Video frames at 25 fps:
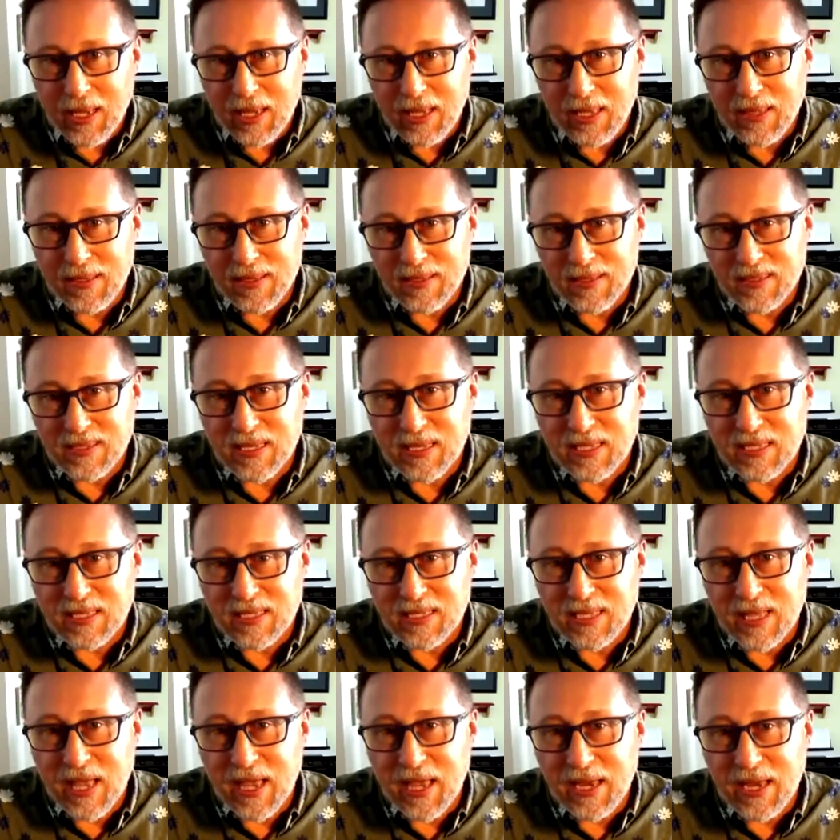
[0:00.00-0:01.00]
in the sense
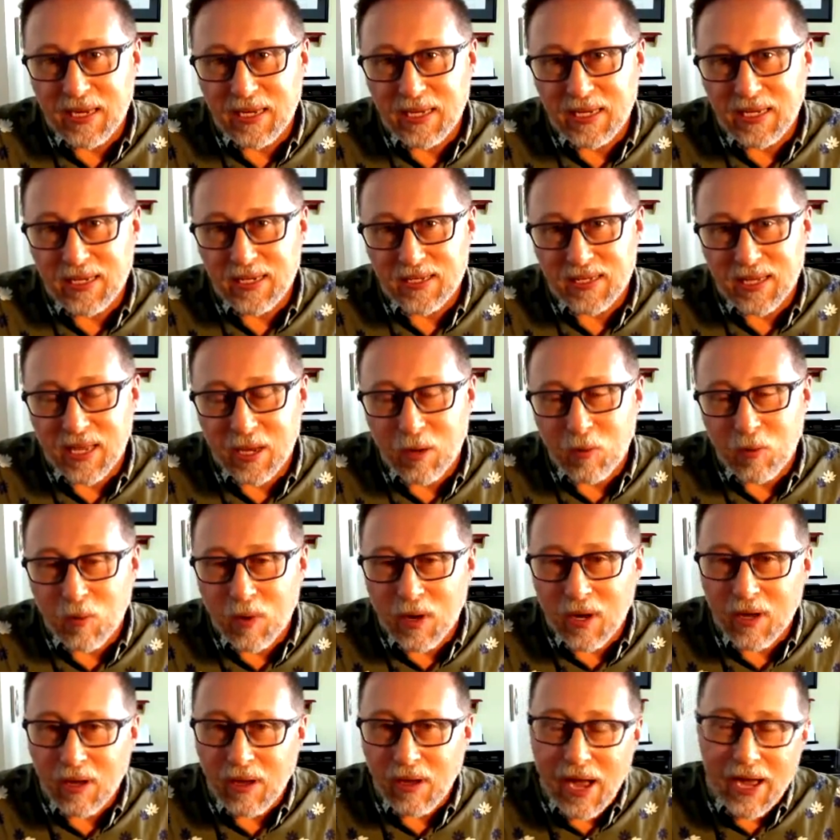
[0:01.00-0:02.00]
that he's like,
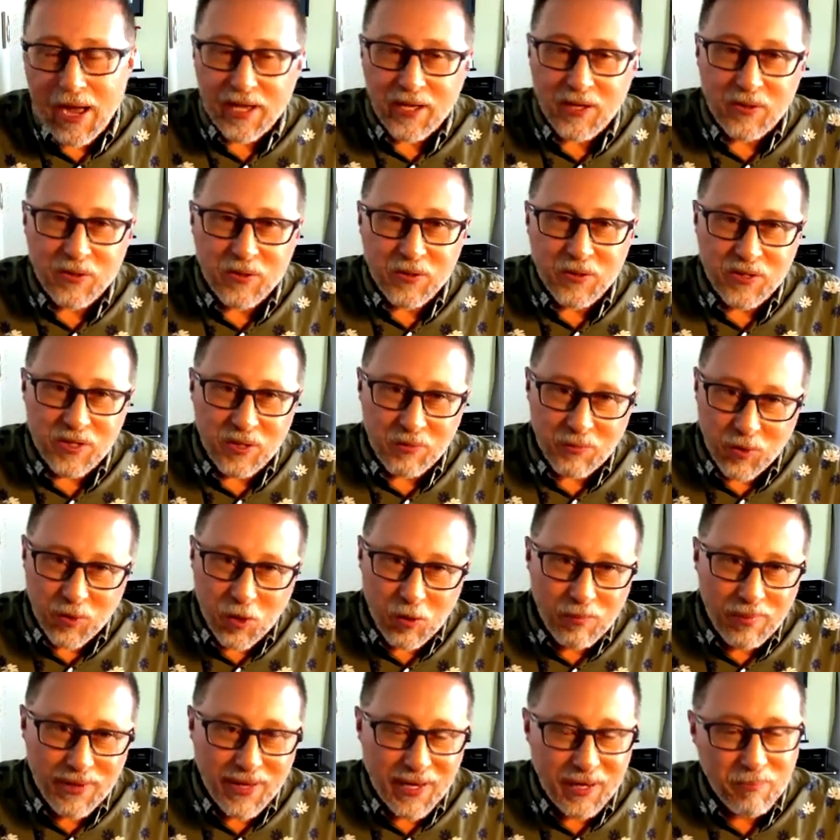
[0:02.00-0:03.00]
well, I used a
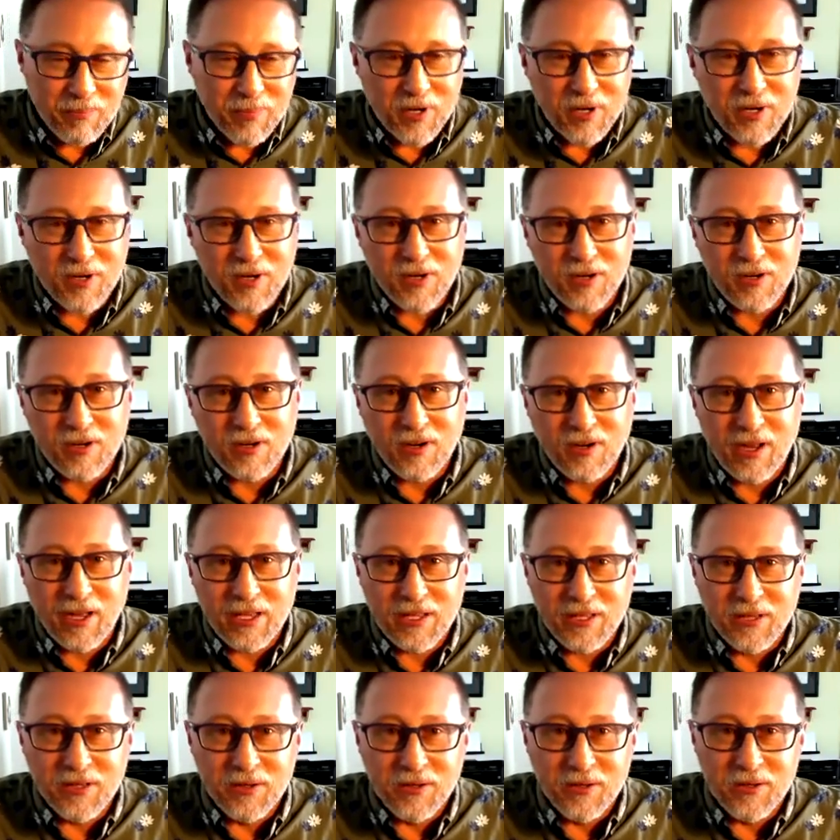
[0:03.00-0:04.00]
propane burner, I
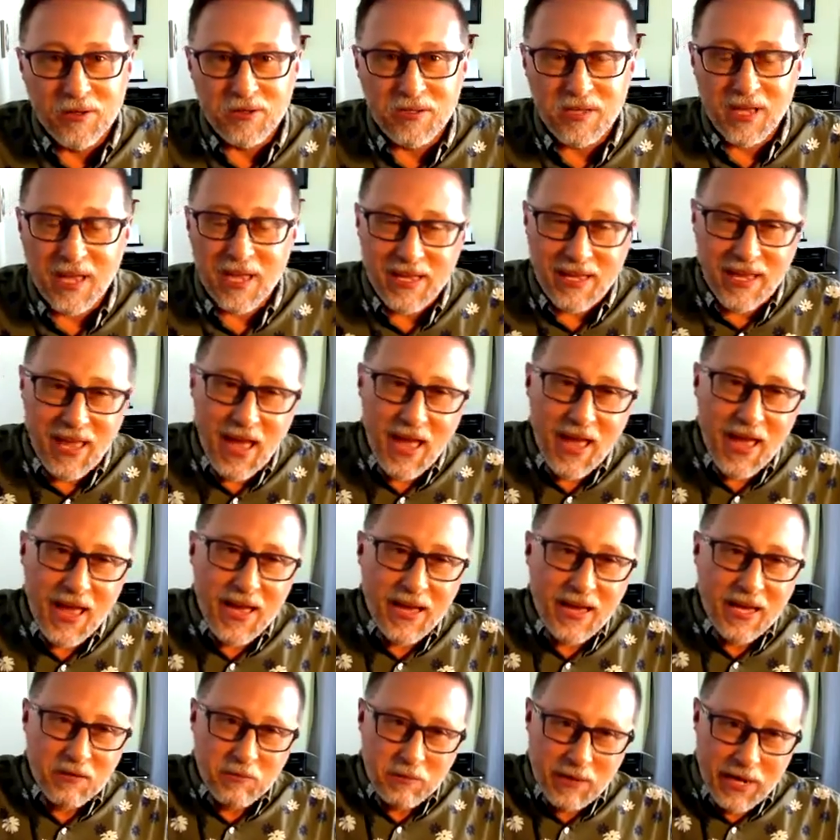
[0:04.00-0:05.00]
used a
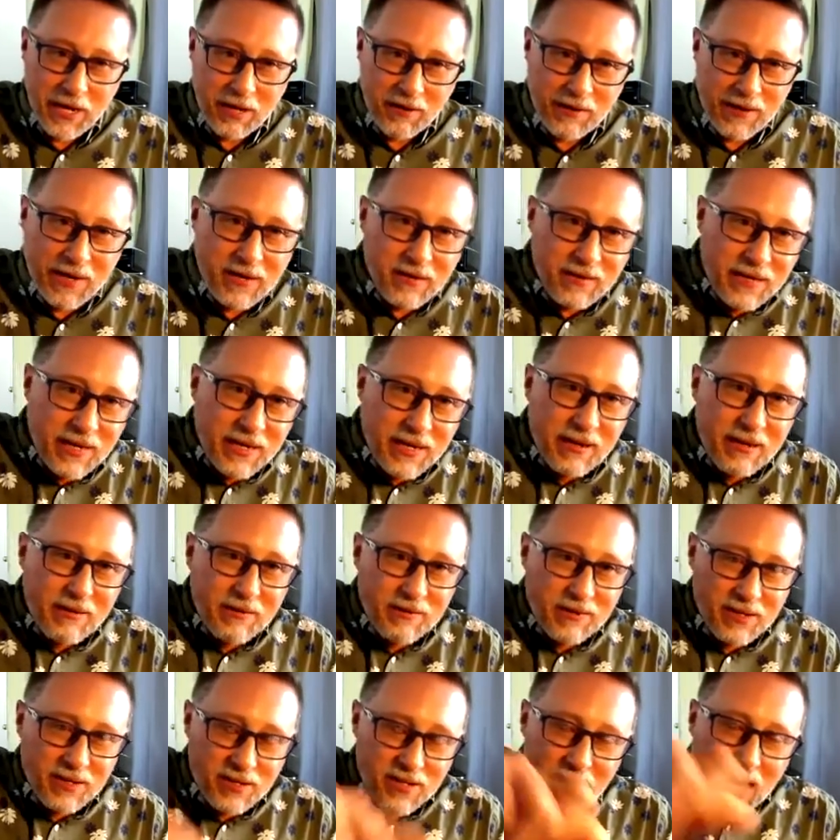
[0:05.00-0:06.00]
keg, and when I ground it
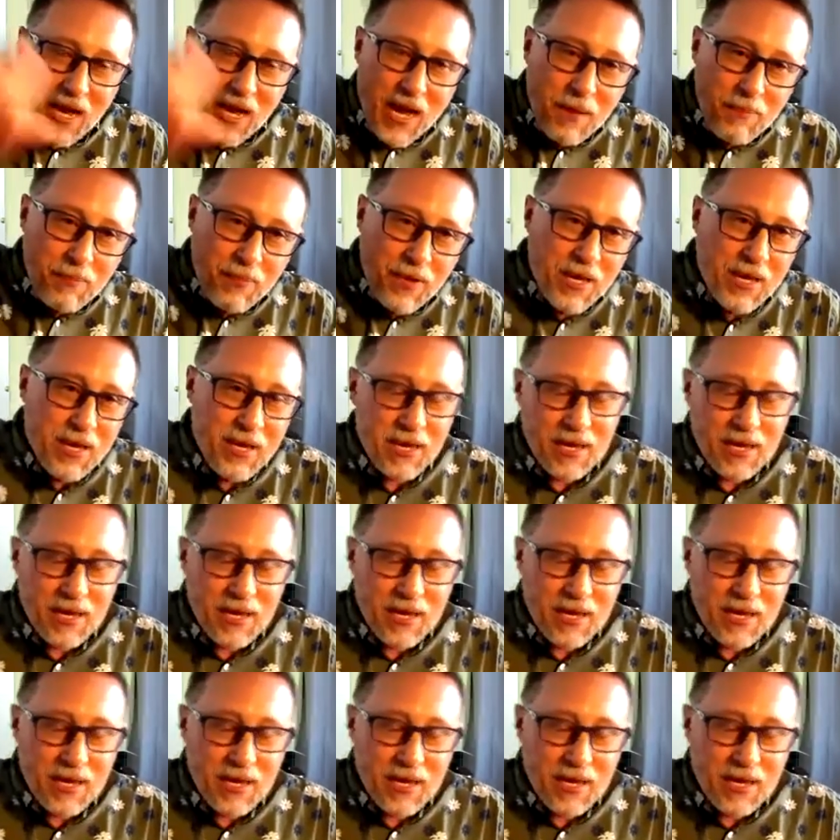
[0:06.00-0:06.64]
out the top, and